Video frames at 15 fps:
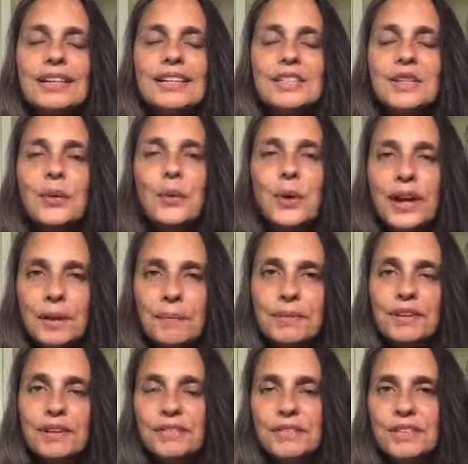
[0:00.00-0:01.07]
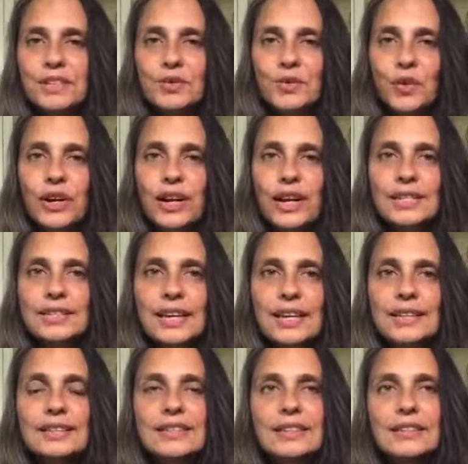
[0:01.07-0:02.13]
So I went up there for this 4-day
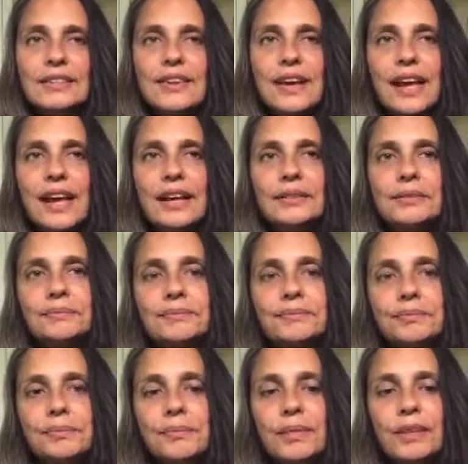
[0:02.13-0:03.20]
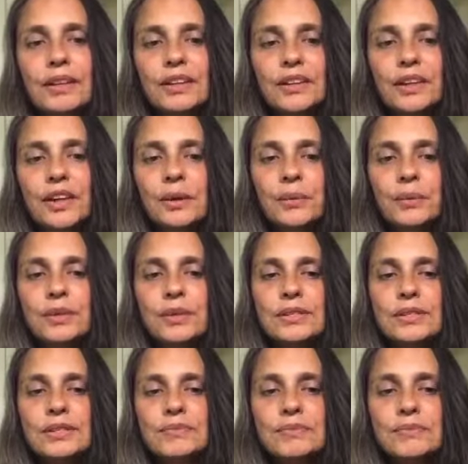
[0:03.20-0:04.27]
intensive, and it
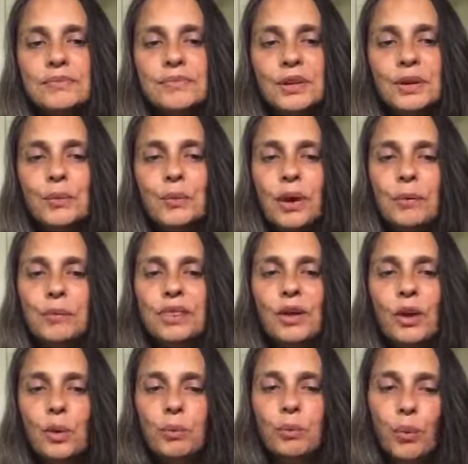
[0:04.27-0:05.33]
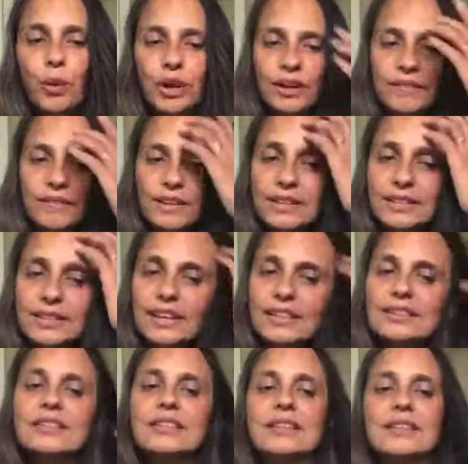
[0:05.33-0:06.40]
was, the whole point of an
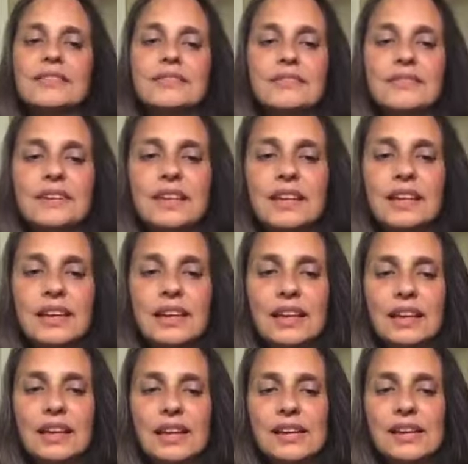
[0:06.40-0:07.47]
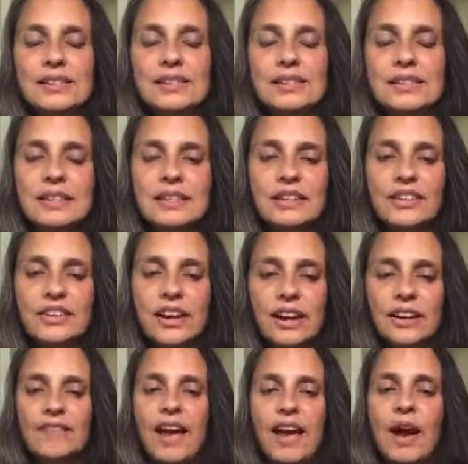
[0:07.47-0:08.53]
intensive is that you're
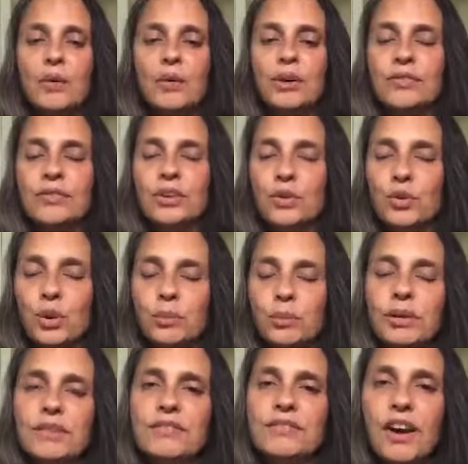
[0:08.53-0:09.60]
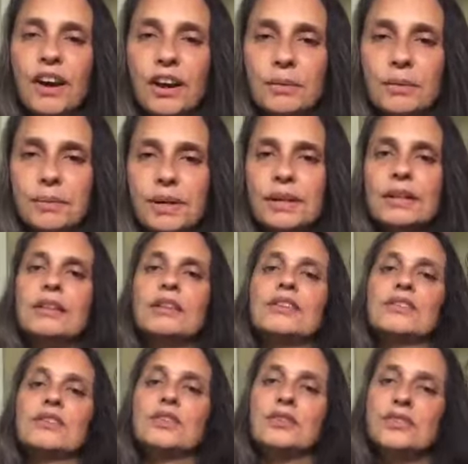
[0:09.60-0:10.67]
kind of out of your normal environment. You're
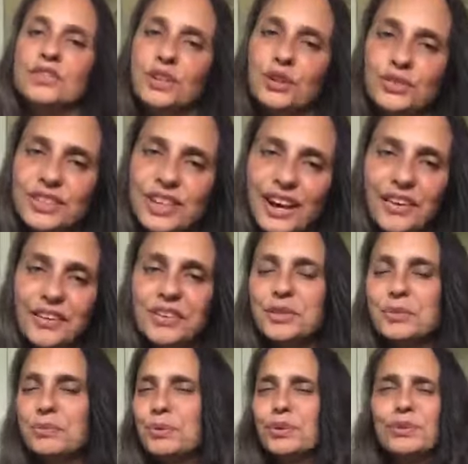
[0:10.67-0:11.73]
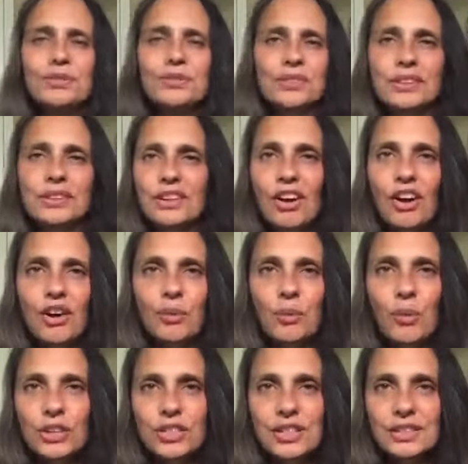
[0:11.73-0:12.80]
sort of slowed down. It's beautiful in the Conner,
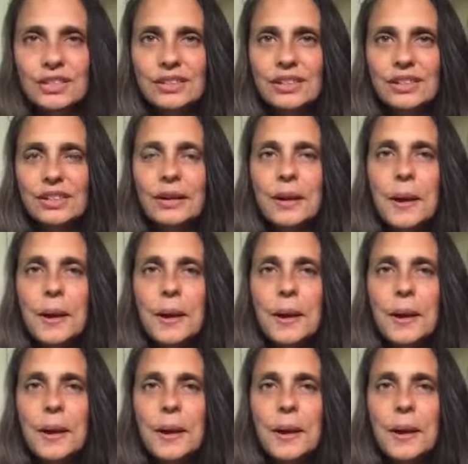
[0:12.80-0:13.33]
Washington.